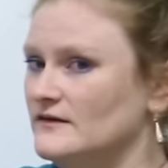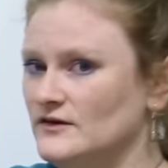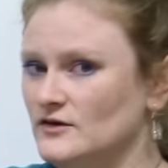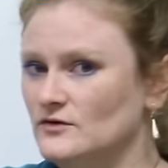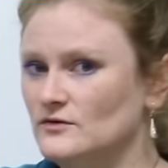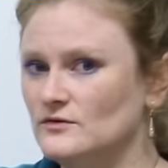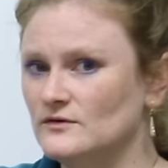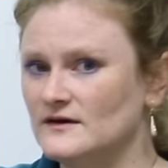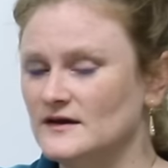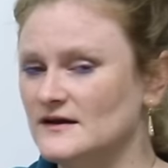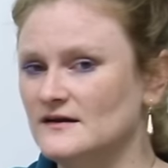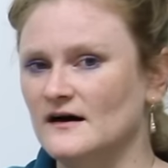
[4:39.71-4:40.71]
you
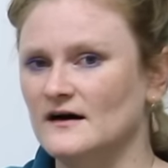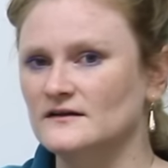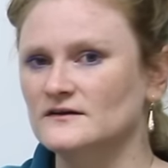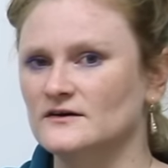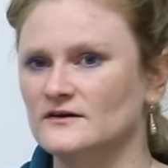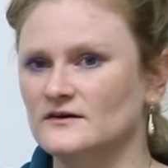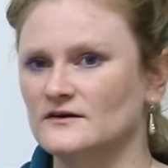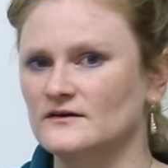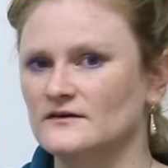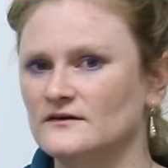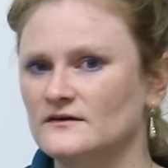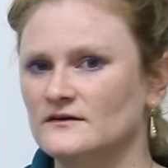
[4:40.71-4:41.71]
cannot
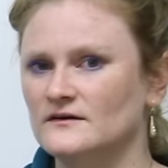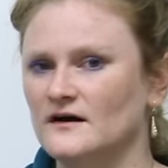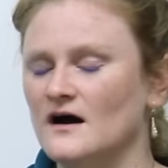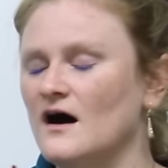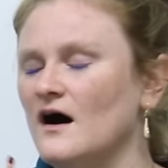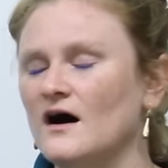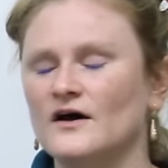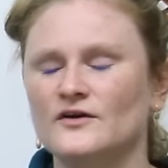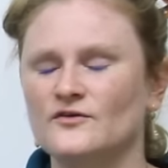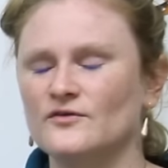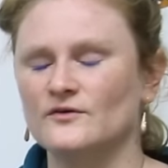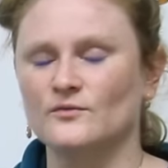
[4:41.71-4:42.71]
learn
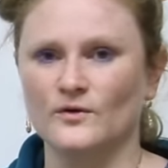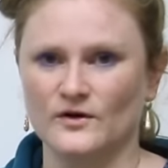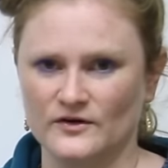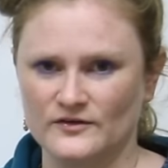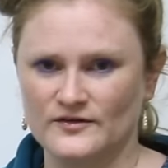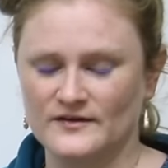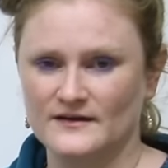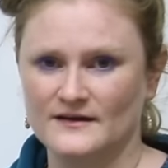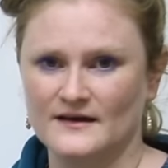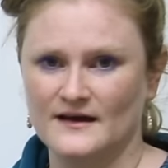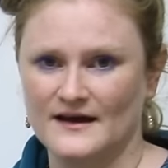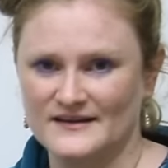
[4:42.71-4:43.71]
100 words
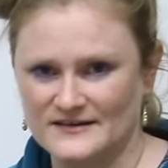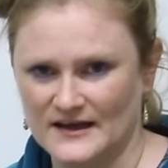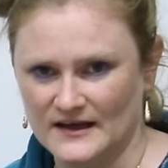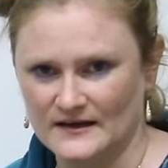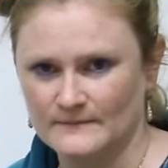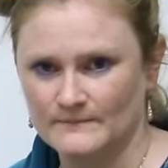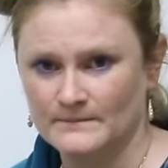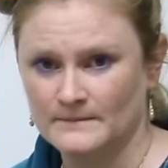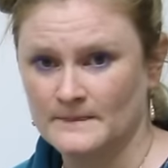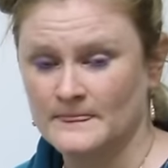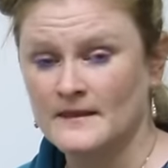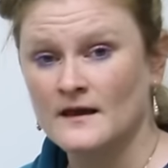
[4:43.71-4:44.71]
a day.
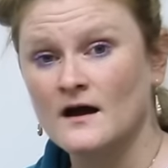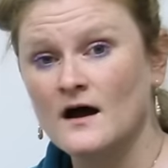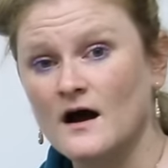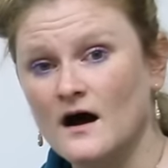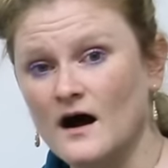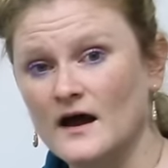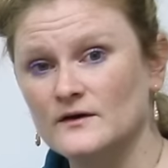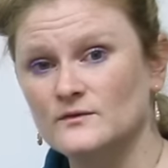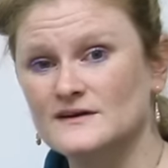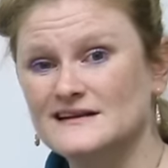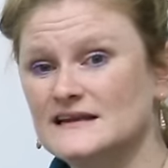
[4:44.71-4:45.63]
I would